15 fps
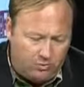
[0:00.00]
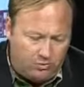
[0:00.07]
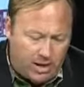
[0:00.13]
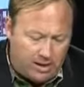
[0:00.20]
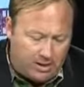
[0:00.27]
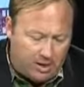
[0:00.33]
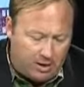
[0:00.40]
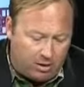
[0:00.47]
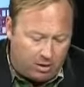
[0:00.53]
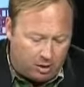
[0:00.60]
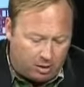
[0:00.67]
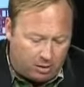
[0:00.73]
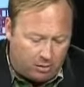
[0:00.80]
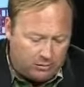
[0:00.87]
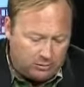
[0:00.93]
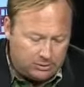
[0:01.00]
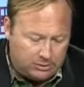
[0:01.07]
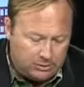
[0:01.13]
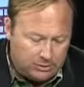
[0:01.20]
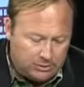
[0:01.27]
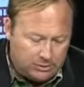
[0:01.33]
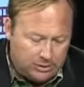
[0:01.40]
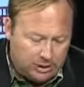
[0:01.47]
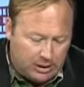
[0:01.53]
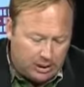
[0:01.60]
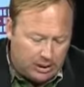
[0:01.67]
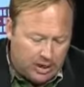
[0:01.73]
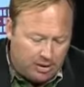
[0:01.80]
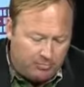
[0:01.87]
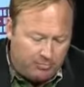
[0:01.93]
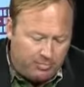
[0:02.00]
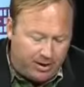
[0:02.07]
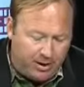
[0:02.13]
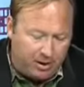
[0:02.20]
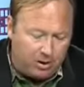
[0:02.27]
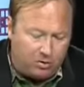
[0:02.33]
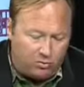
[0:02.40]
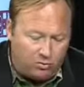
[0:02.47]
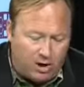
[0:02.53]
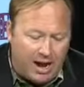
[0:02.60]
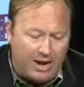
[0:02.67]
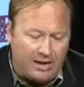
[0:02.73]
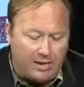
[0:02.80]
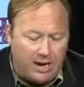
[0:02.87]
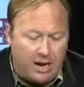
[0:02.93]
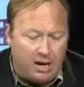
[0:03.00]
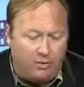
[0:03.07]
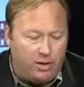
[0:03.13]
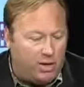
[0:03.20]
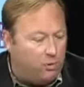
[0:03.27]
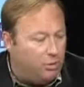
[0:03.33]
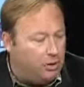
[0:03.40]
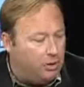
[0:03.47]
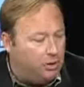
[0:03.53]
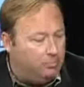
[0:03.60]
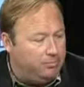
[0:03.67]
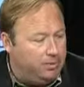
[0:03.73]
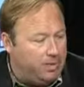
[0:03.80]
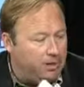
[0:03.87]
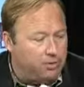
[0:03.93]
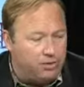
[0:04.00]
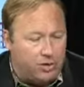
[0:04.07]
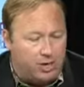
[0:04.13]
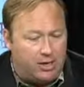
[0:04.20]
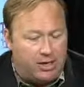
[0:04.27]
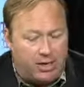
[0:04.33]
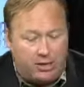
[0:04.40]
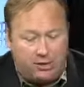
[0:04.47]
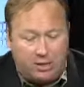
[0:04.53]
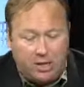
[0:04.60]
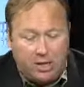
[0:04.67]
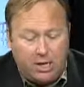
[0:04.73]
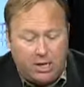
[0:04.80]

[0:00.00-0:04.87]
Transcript: got that article up there right now. He will be joining us.